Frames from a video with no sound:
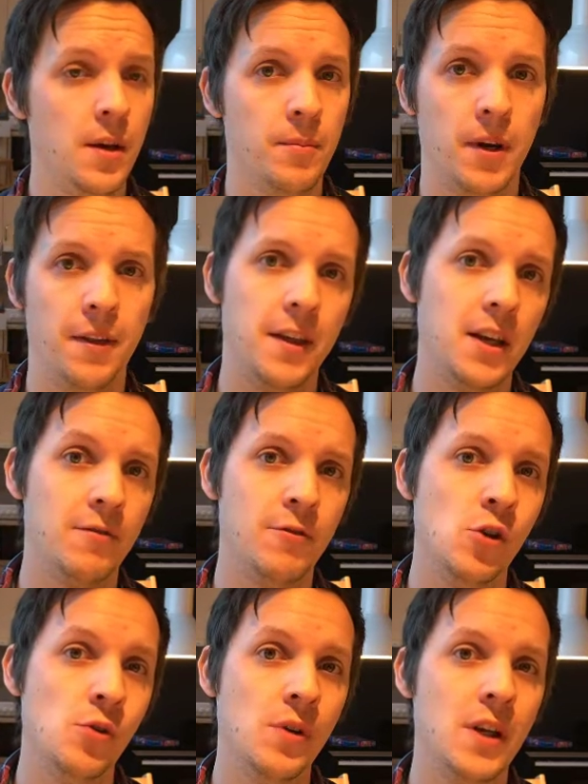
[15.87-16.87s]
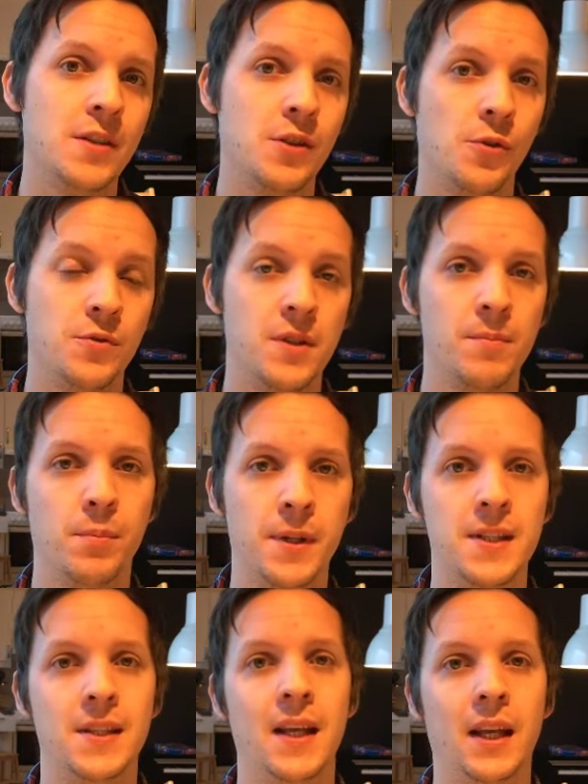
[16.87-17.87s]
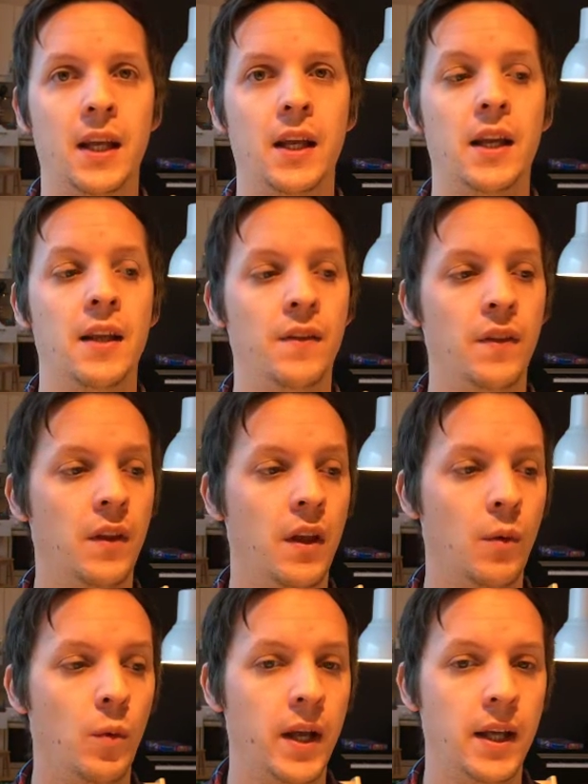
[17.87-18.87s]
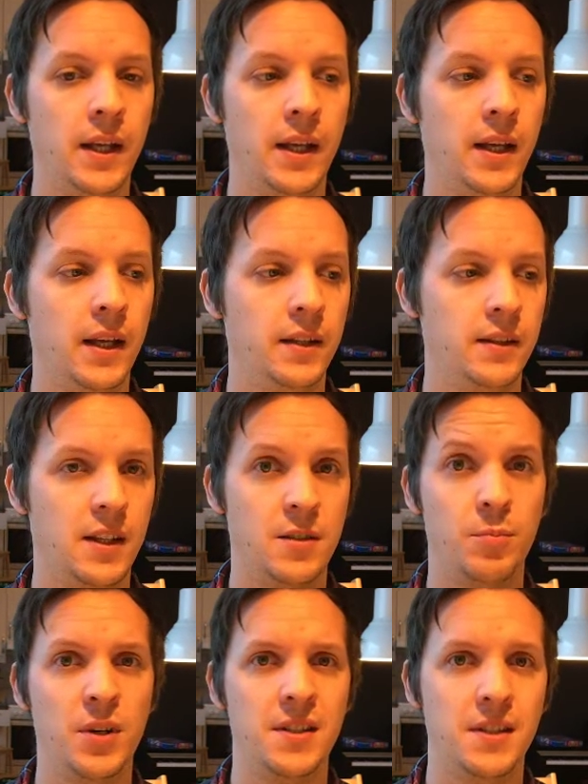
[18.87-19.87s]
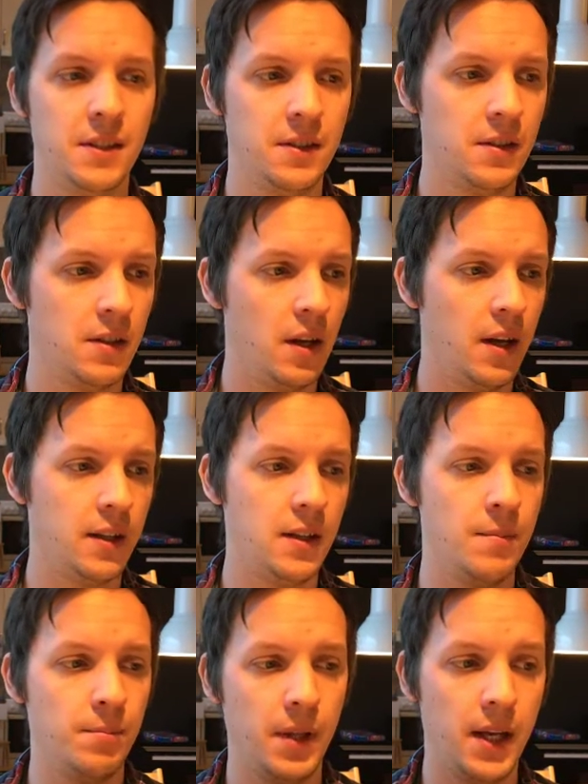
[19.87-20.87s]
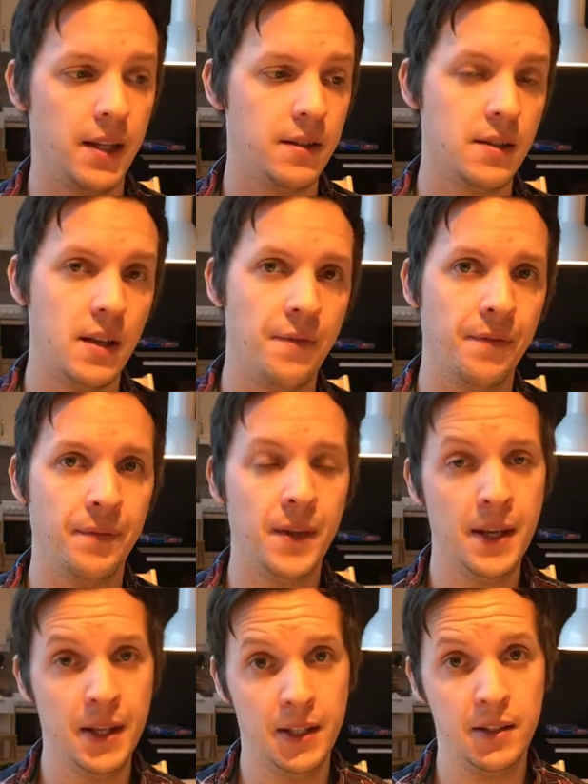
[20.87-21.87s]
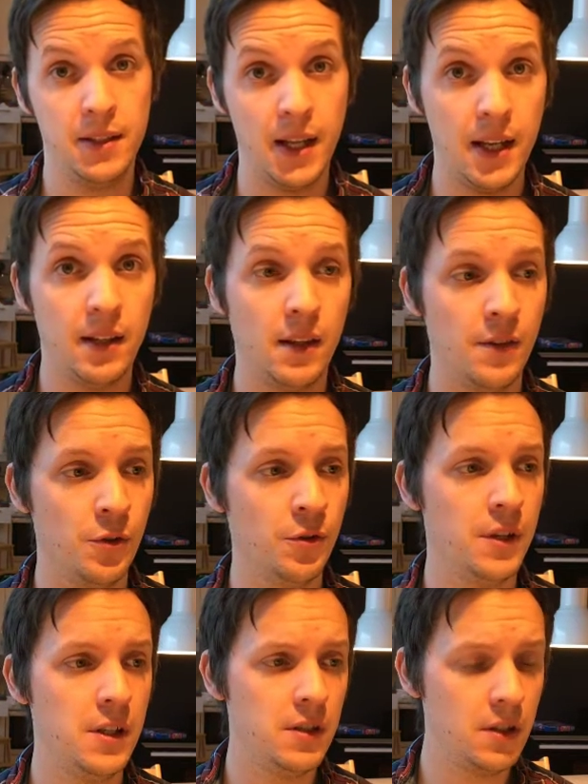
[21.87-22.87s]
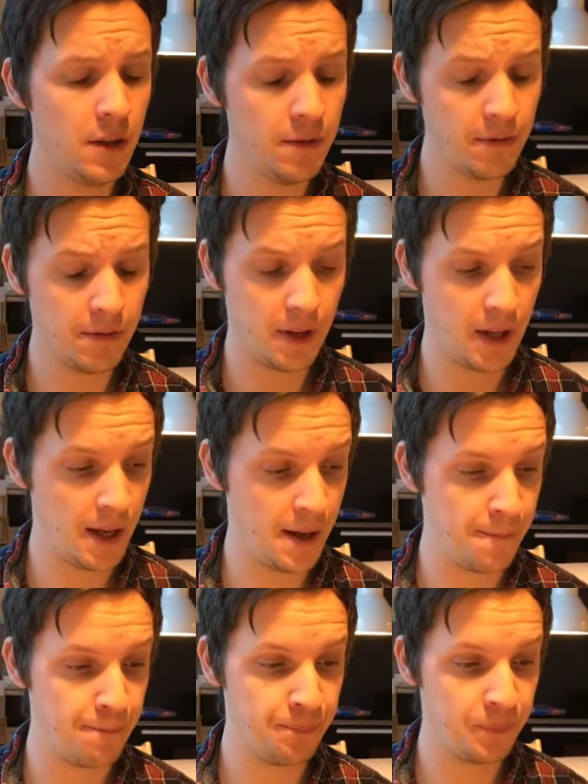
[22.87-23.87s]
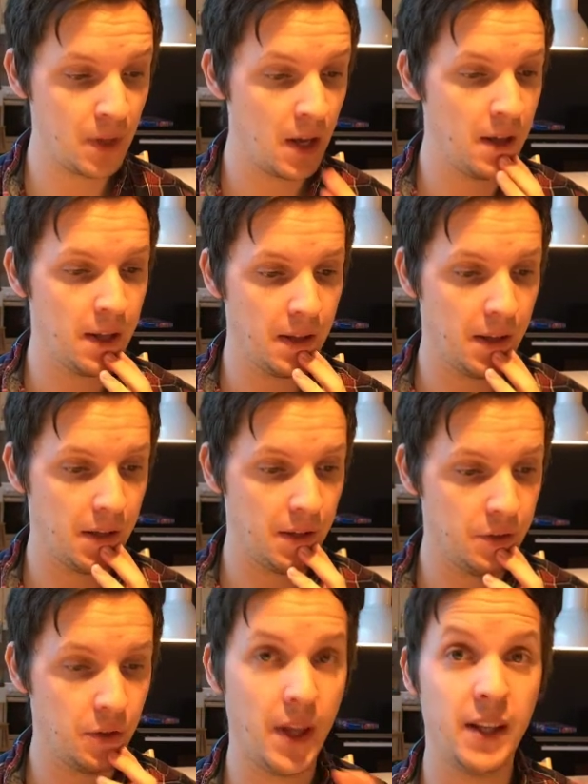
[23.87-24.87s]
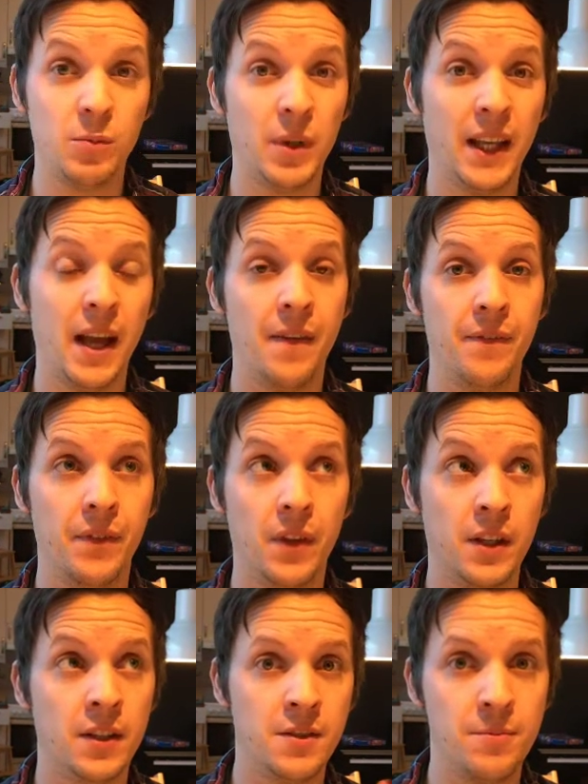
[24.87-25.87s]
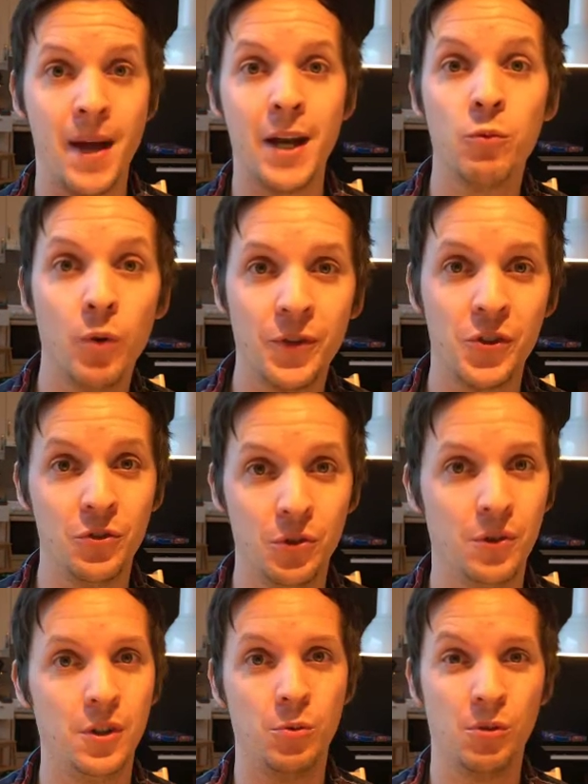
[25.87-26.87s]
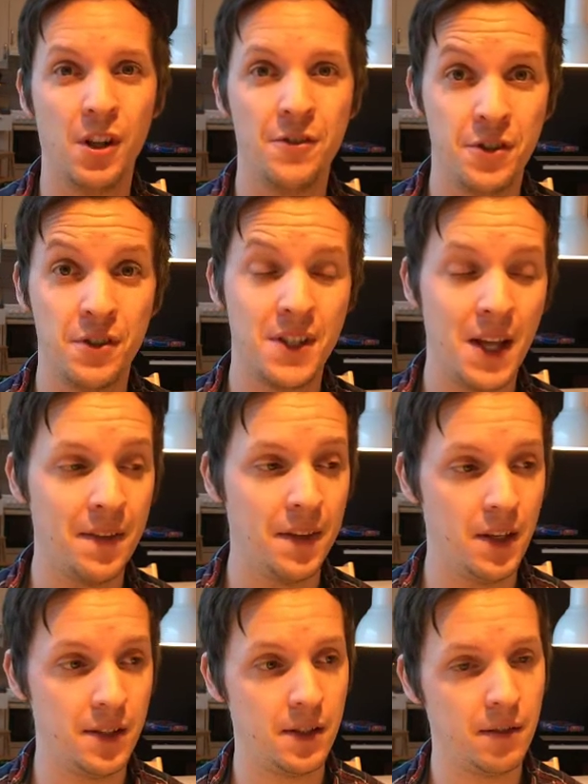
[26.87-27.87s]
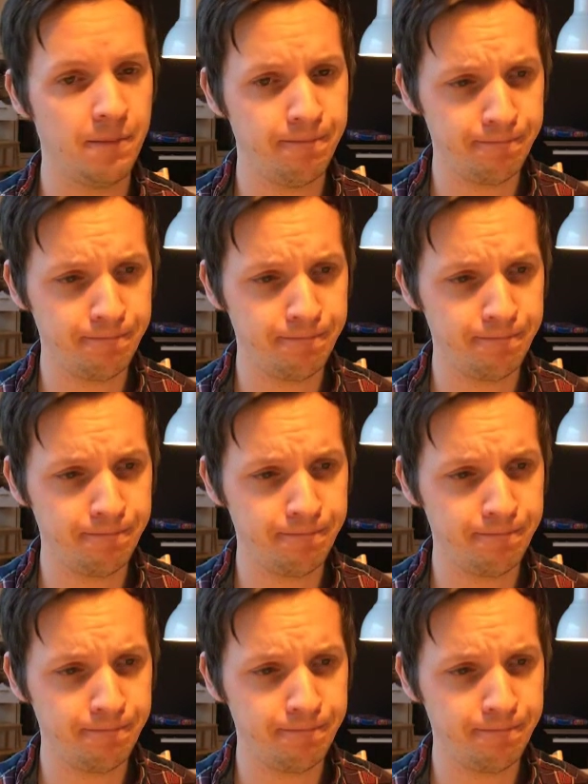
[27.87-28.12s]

but I think Vue is so simplistic in the way it expresses like templates and state and all this stuff, so that it doesn't matter what you do, you will understand this.